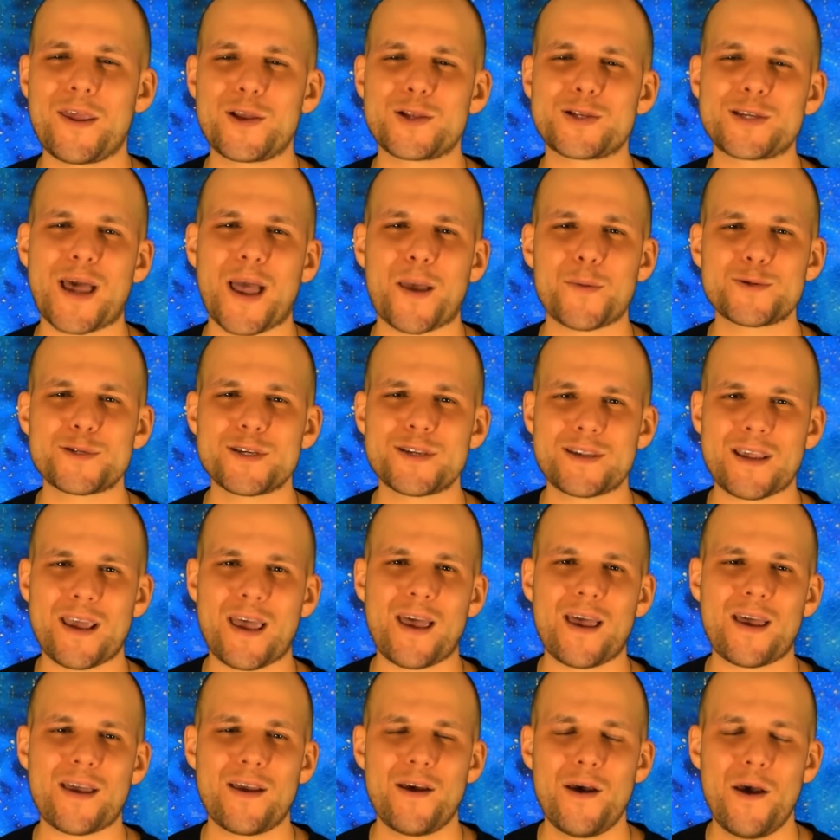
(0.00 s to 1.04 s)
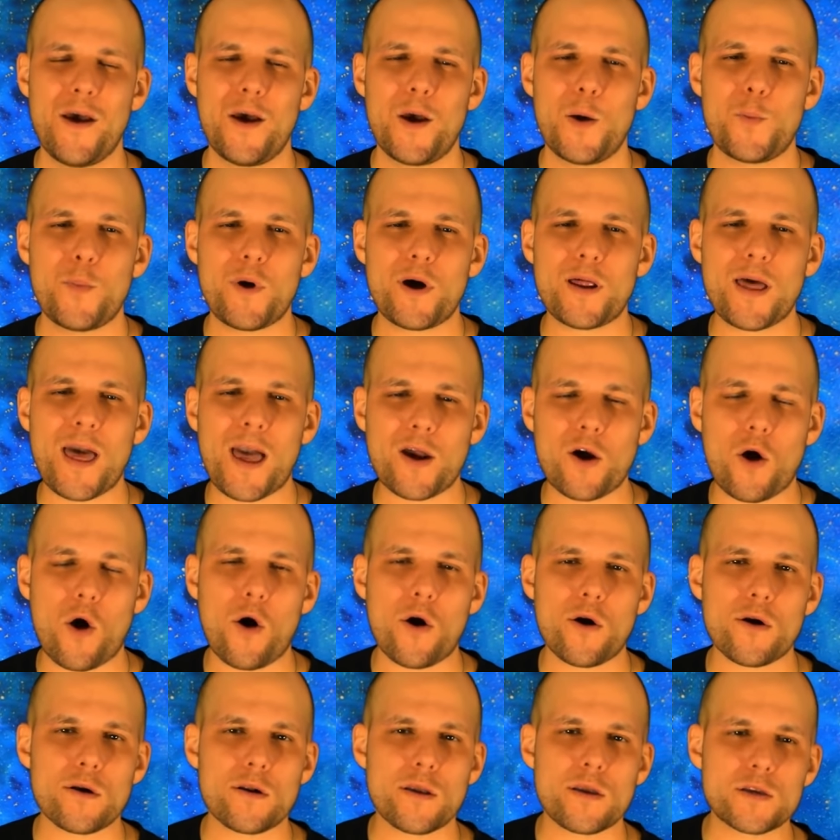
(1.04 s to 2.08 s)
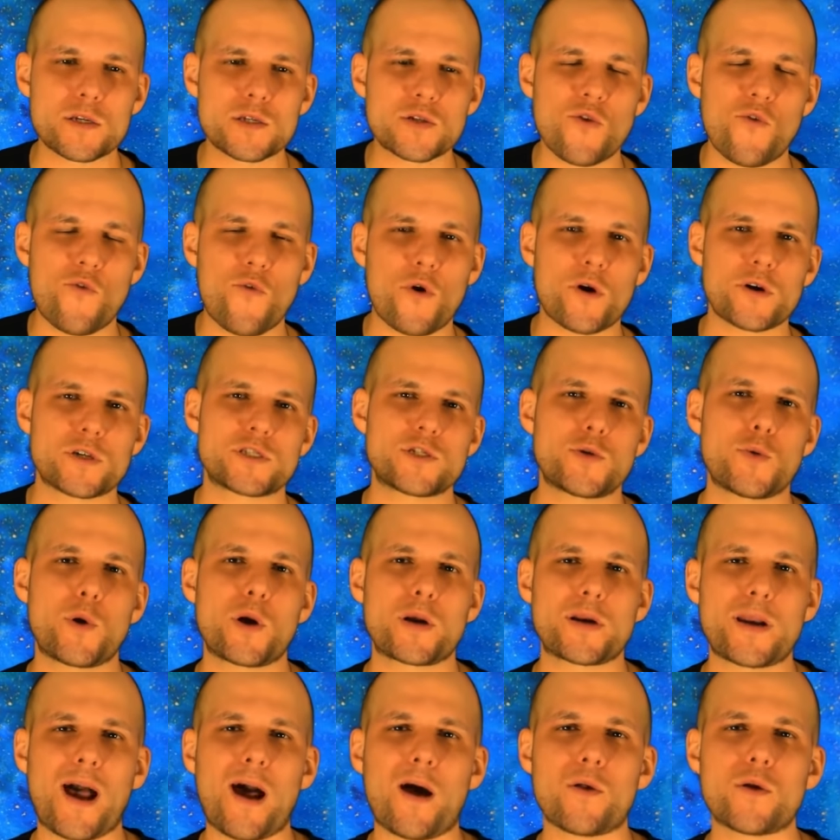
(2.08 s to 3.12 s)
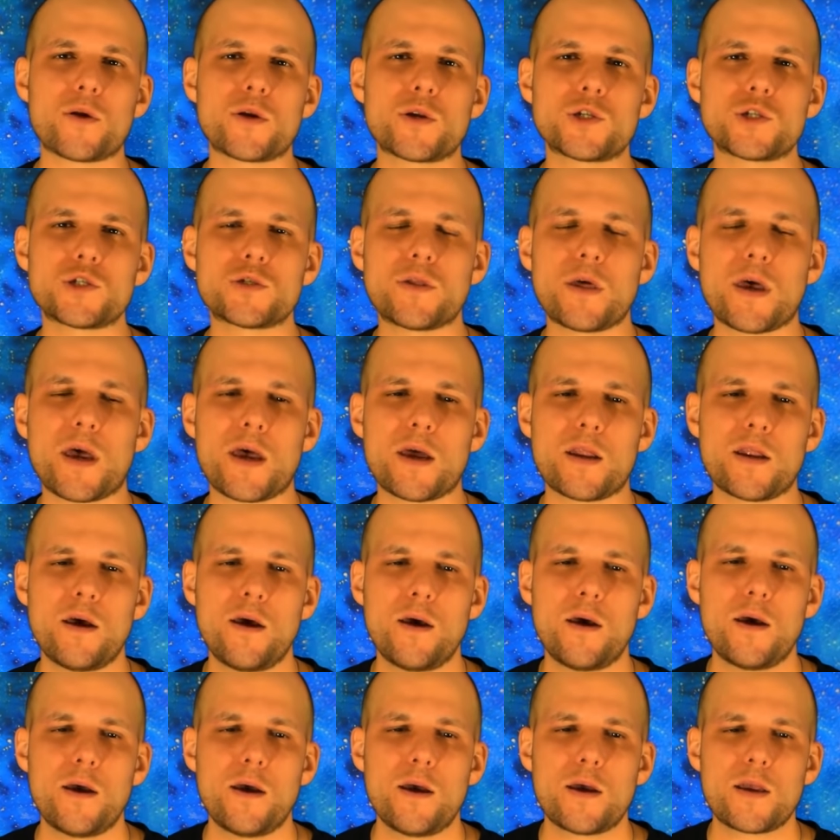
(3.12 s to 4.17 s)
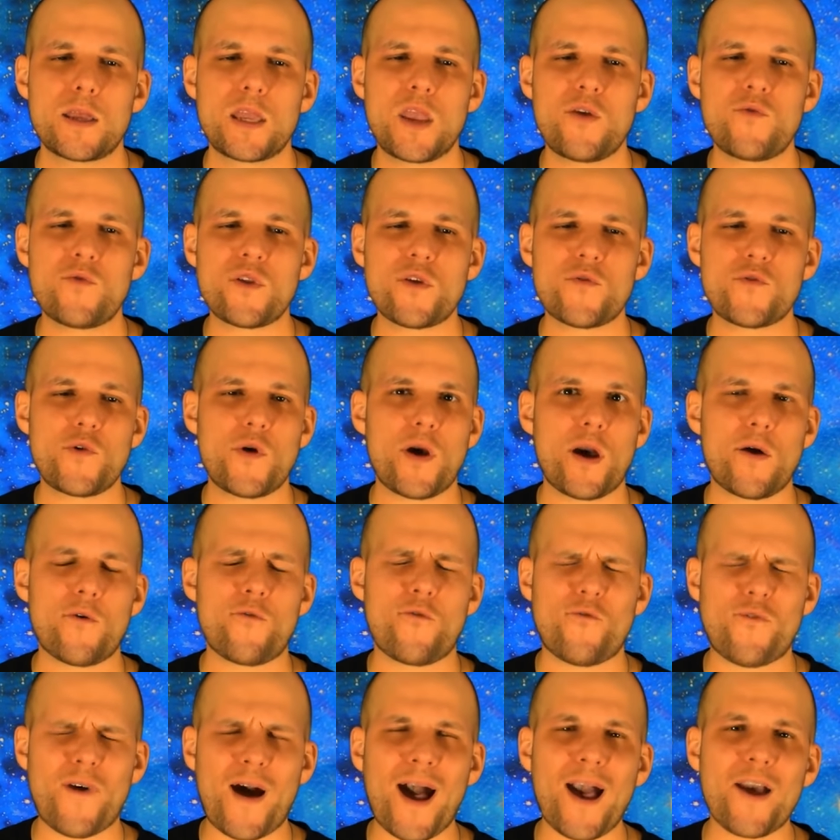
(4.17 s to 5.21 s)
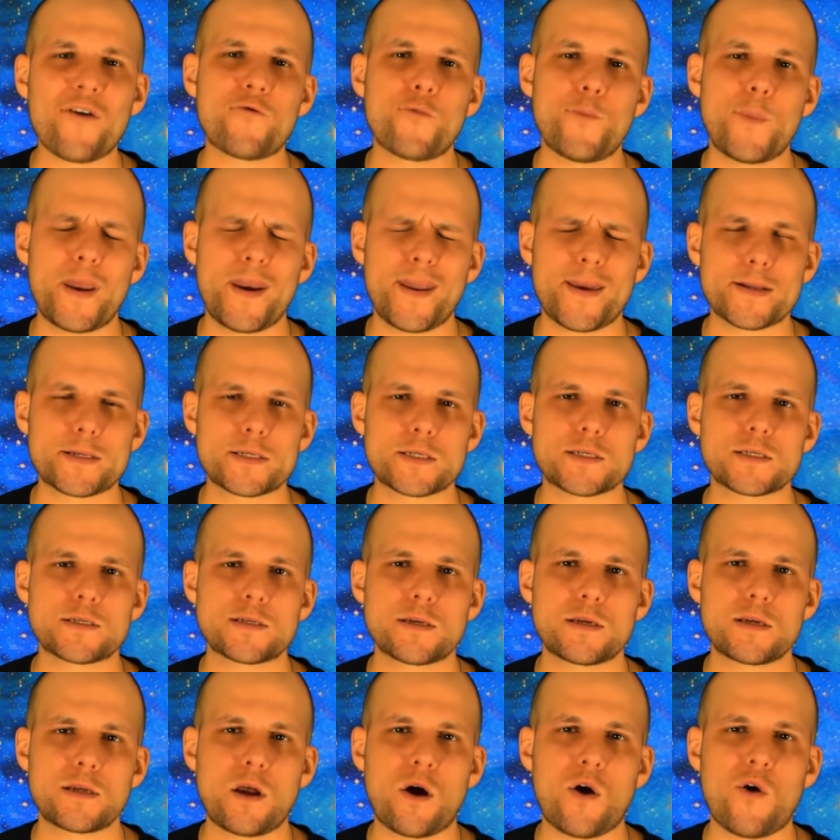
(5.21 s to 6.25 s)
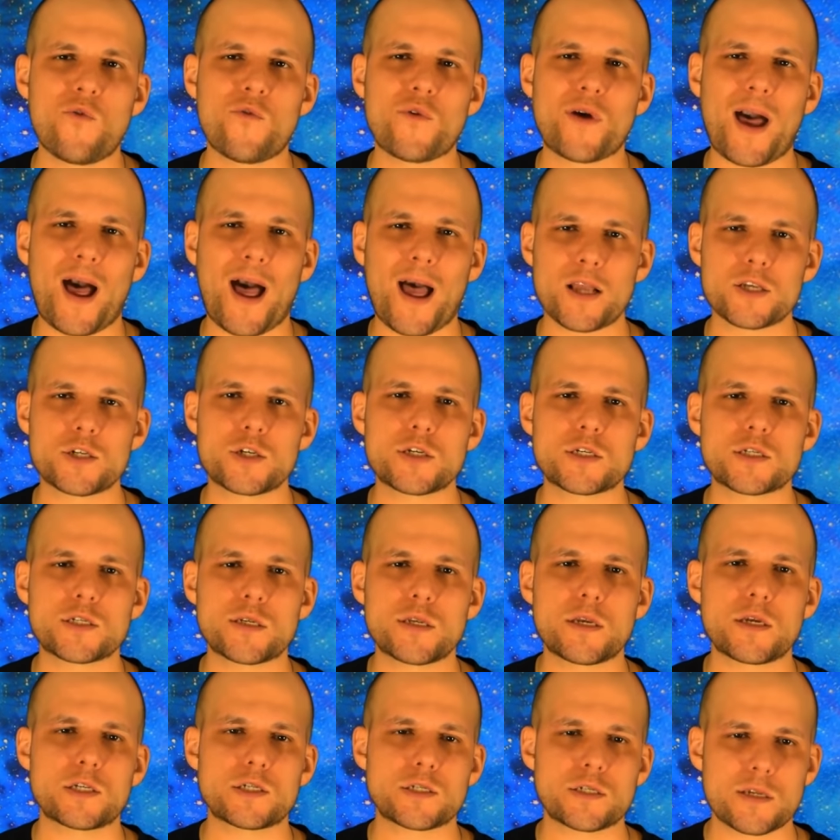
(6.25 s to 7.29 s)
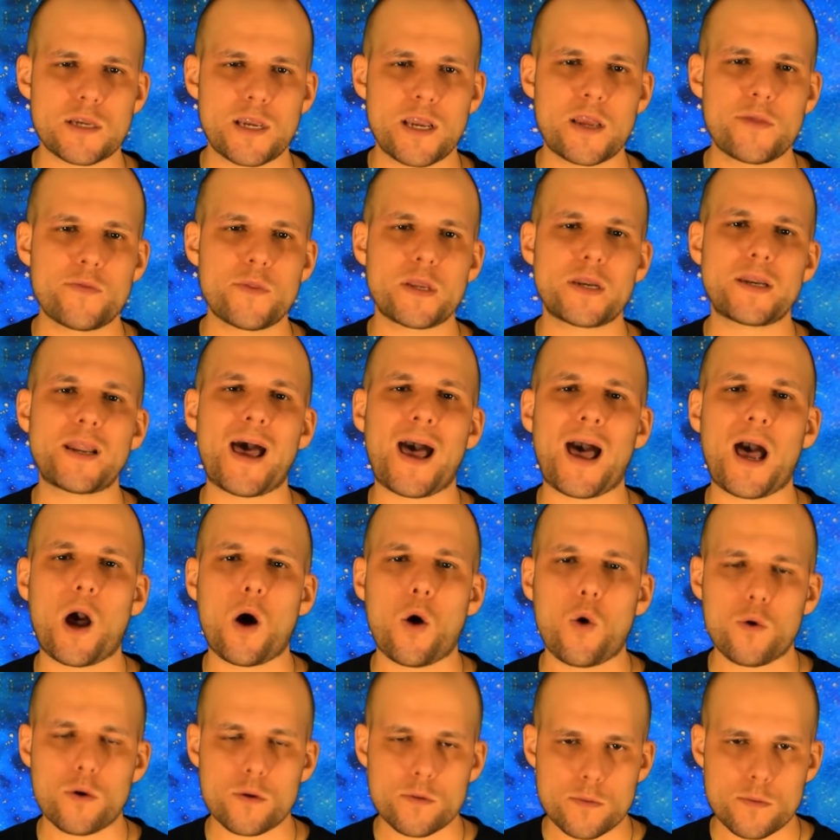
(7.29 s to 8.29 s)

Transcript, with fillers: times a day. But Eckhart is the first to acknowledge that even if you have five minutes of consciousness in the now,